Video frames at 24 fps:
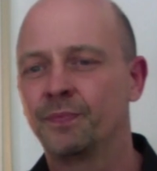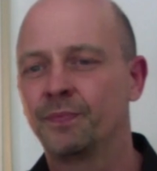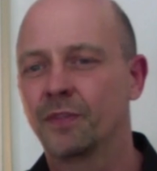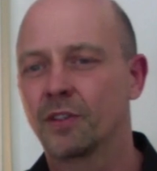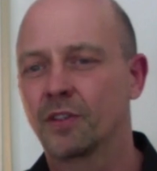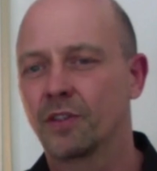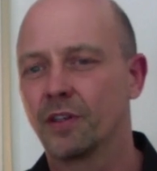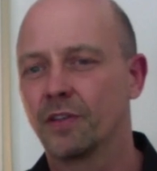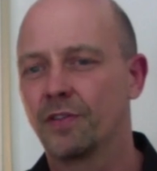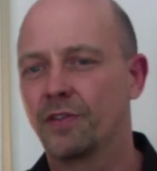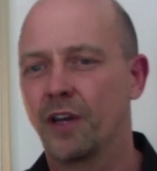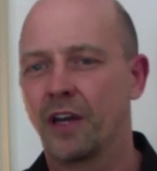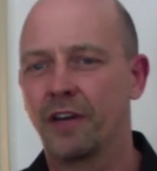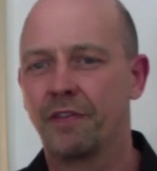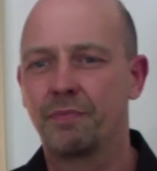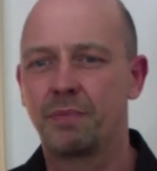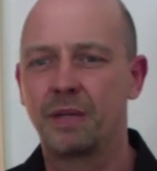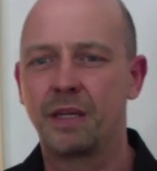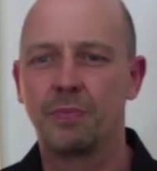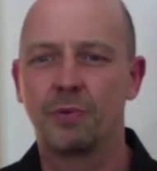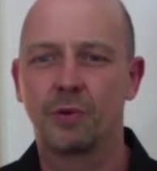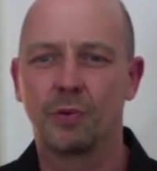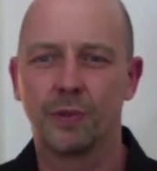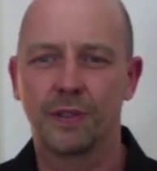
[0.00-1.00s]
So if you have
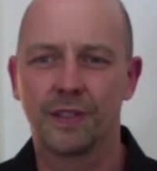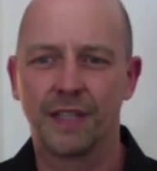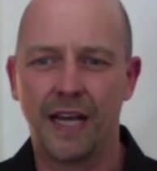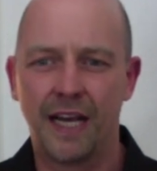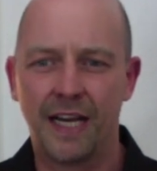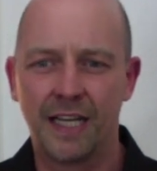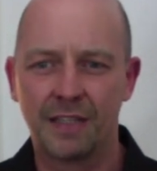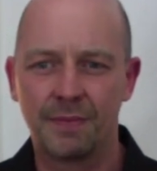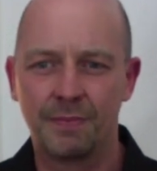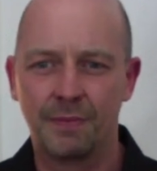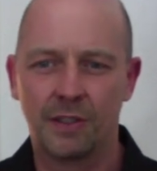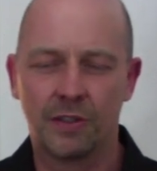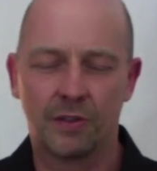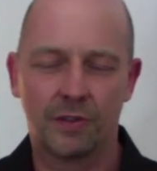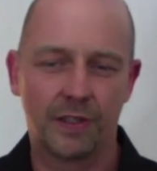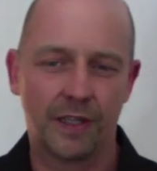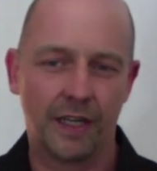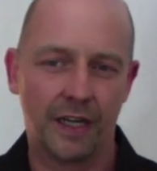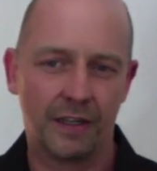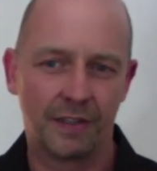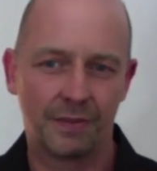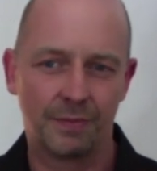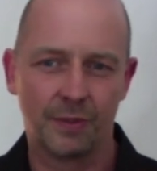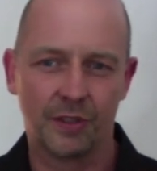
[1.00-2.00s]
people with asthma or
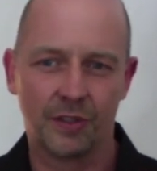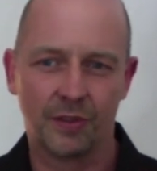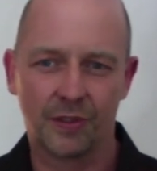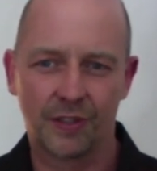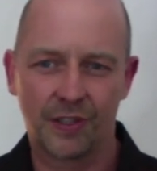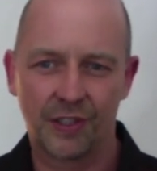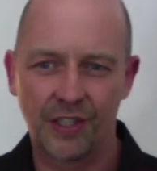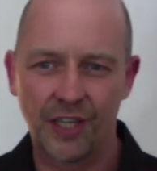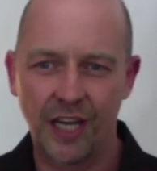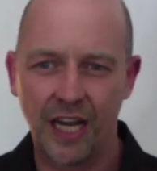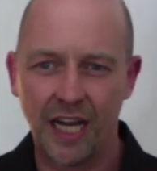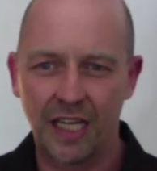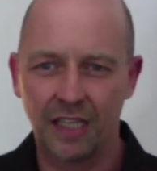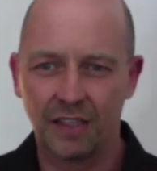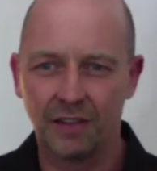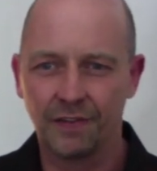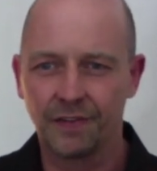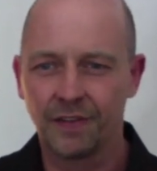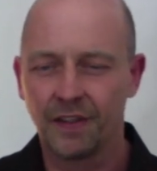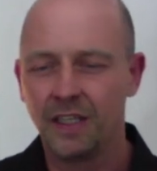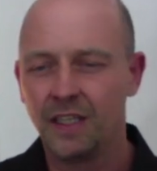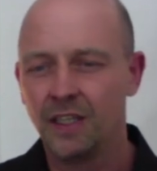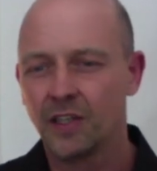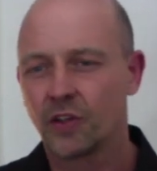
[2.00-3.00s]
asthma yourself,
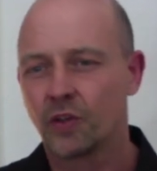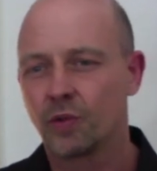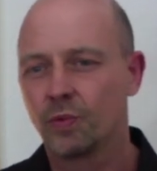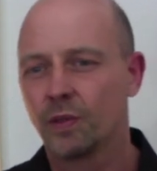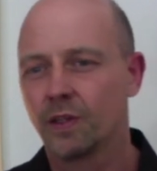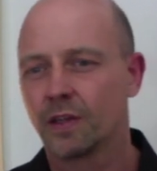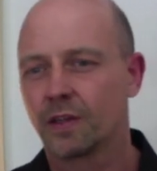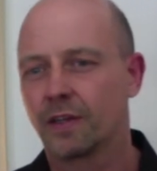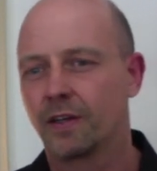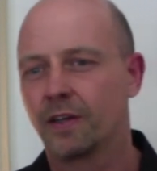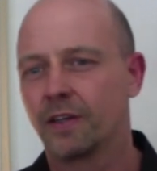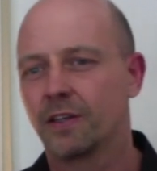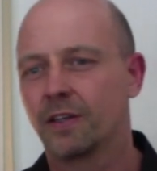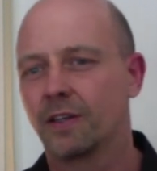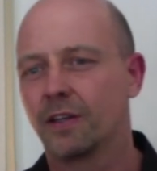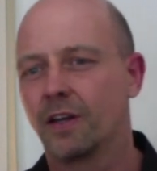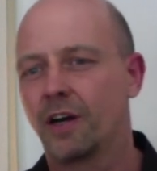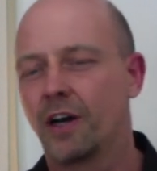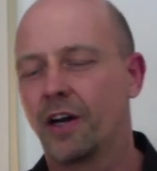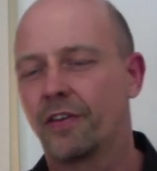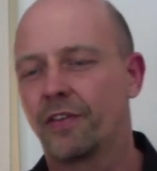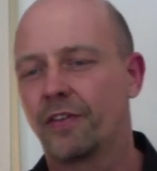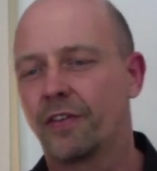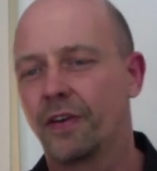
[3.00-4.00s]
you will learn a
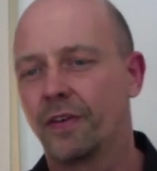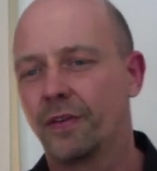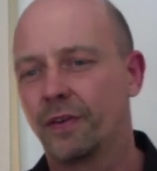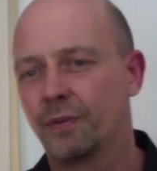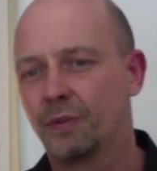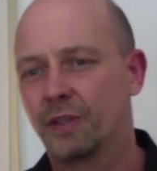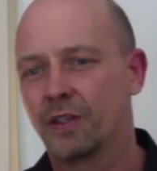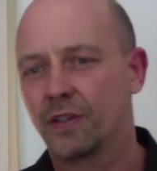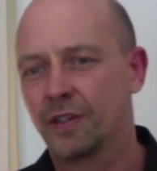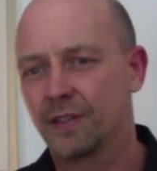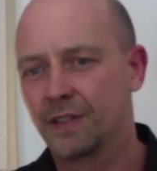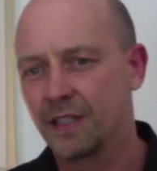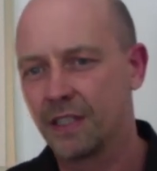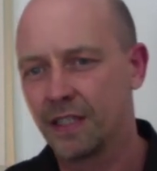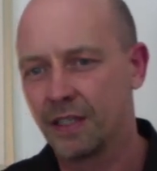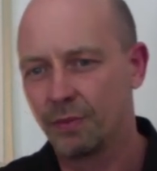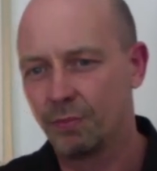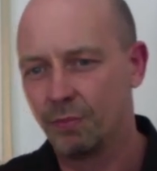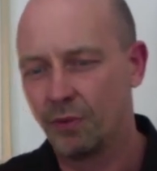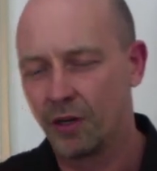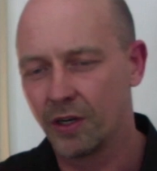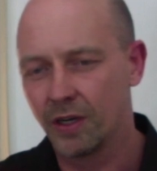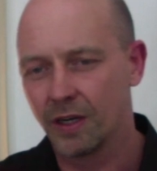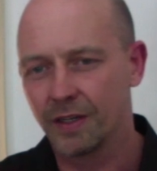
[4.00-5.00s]
lot, because he
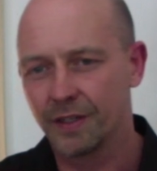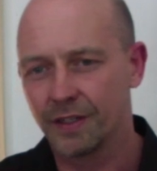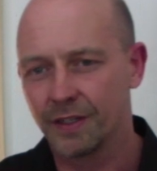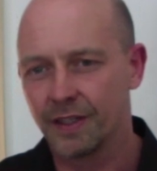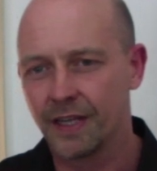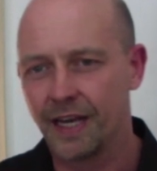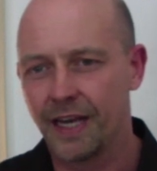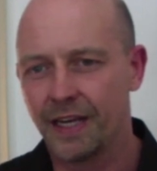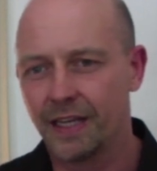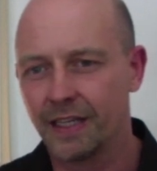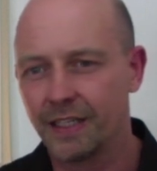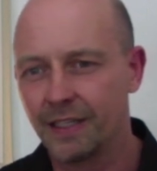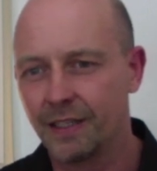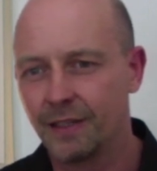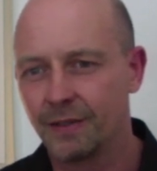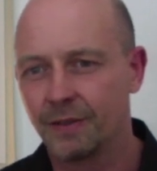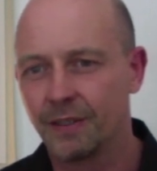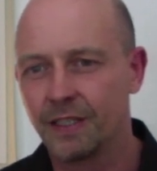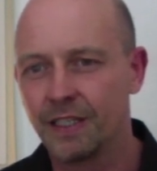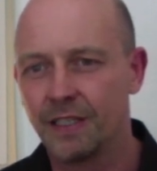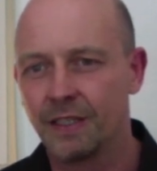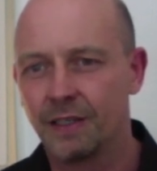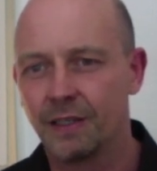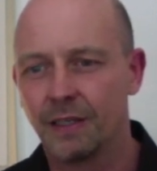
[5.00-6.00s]
modeled it.
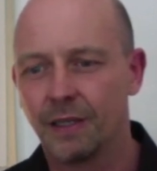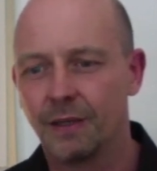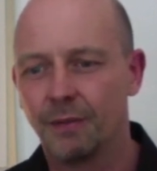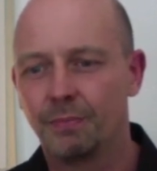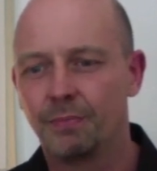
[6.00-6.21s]
He